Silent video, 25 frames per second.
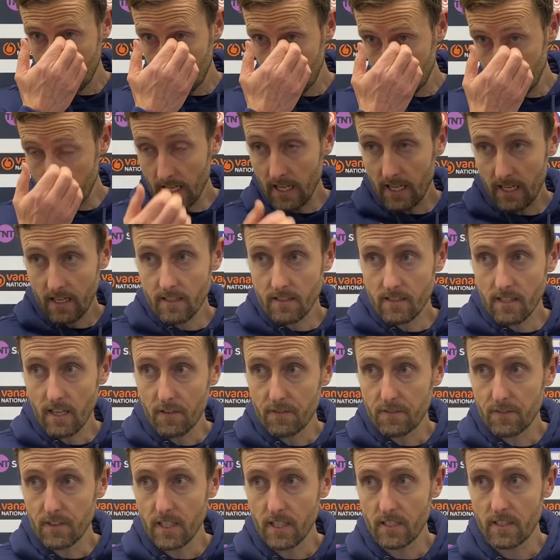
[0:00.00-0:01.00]
Yeah,
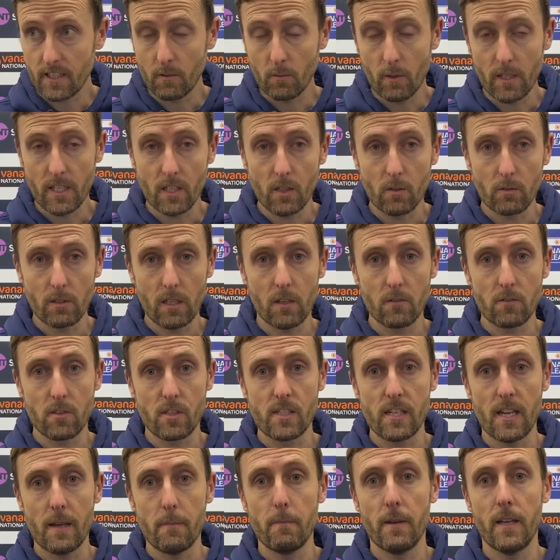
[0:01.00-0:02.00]
definitely. I think when you go down
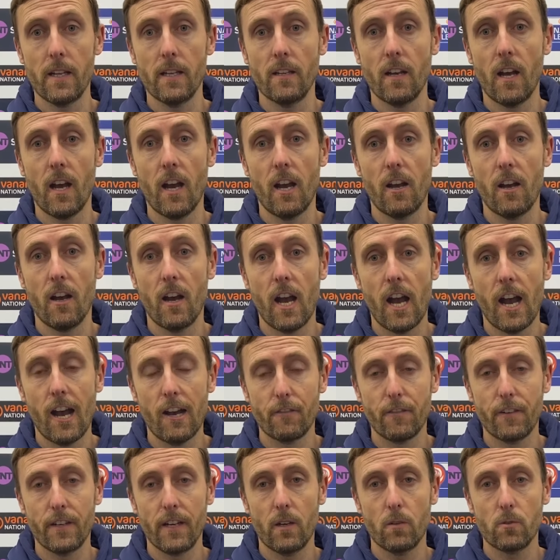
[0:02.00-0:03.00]
to 10 men at half,
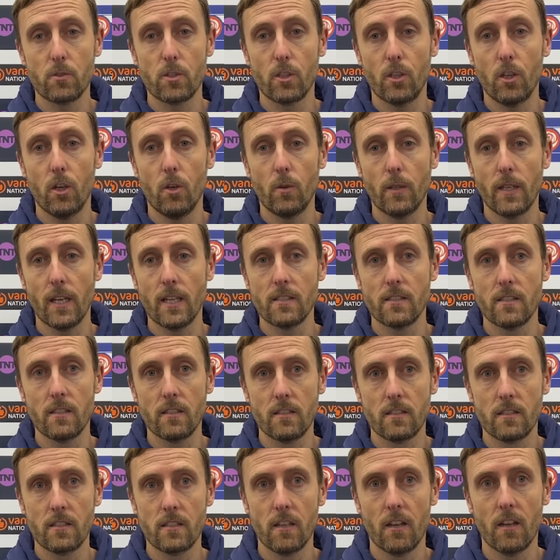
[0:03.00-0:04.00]
half an hour to go against
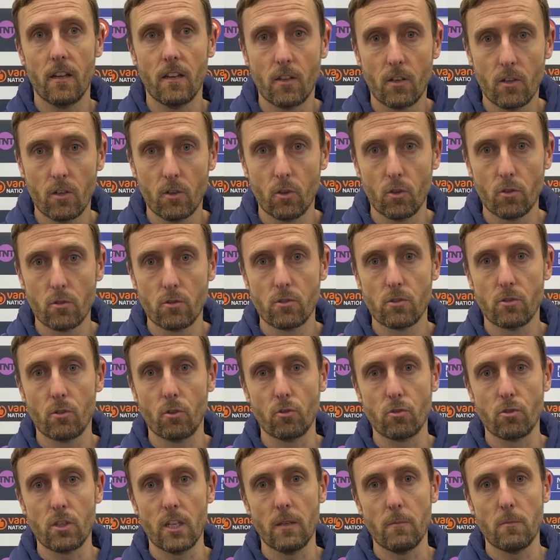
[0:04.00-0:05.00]
a good
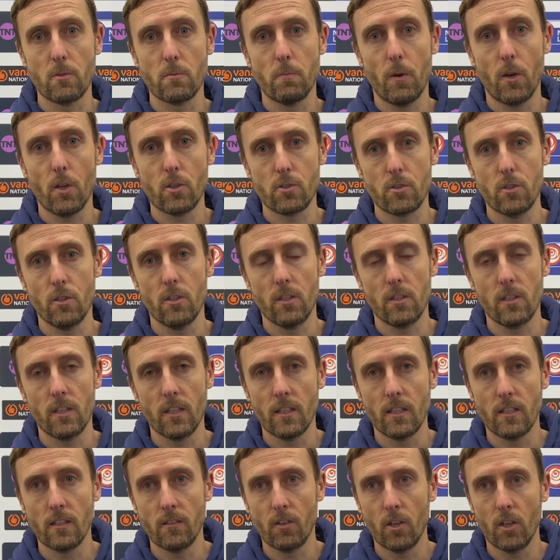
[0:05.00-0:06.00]
good team as Boston, I
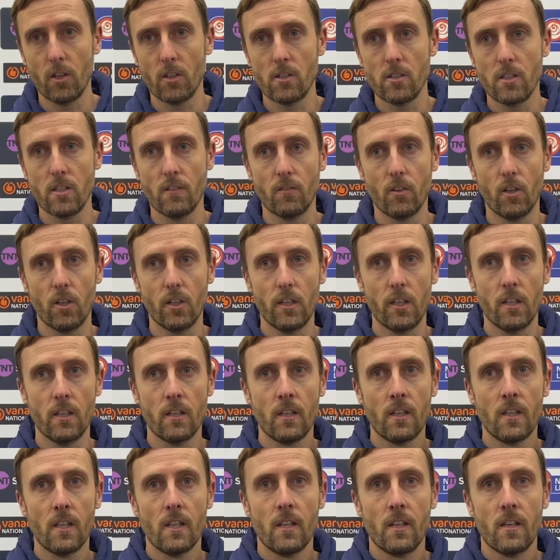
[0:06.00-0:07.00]
think you've got, you've got to
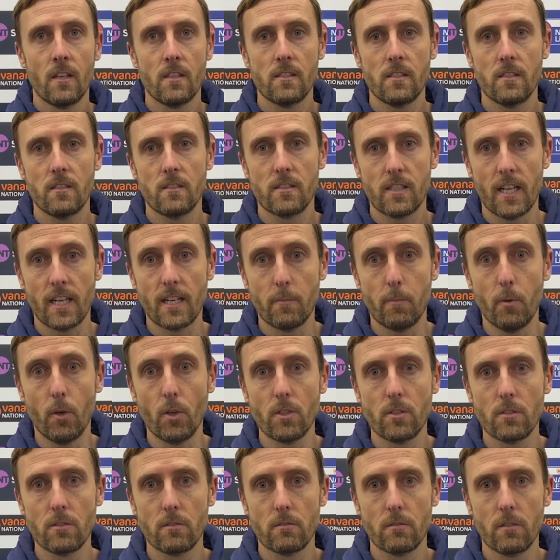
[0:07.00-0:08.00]
take
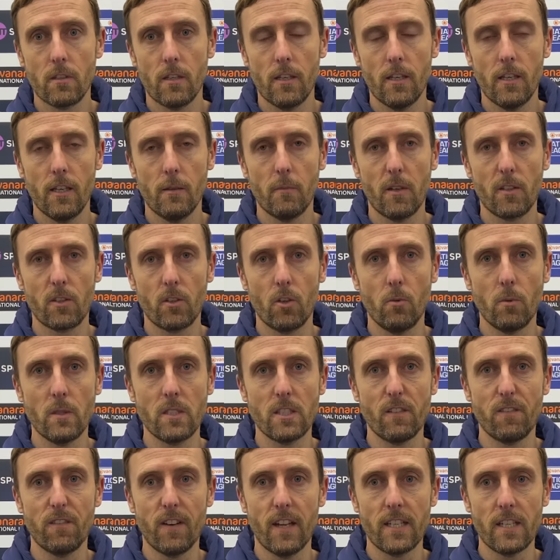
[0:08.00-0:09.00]
points. Um, I thought we
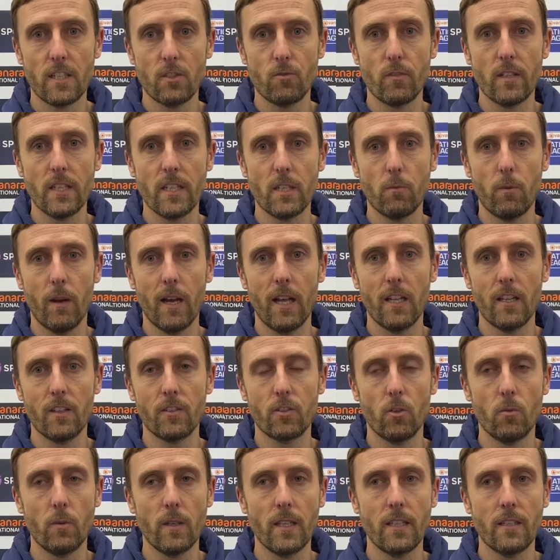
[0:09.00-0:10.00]
defended really well. I
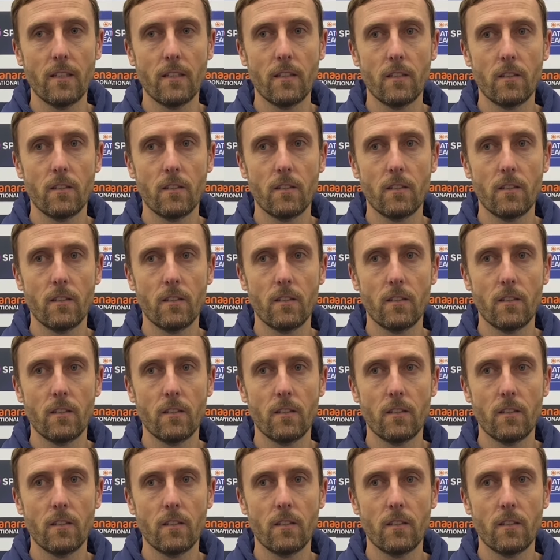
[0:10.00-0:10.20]
thought we,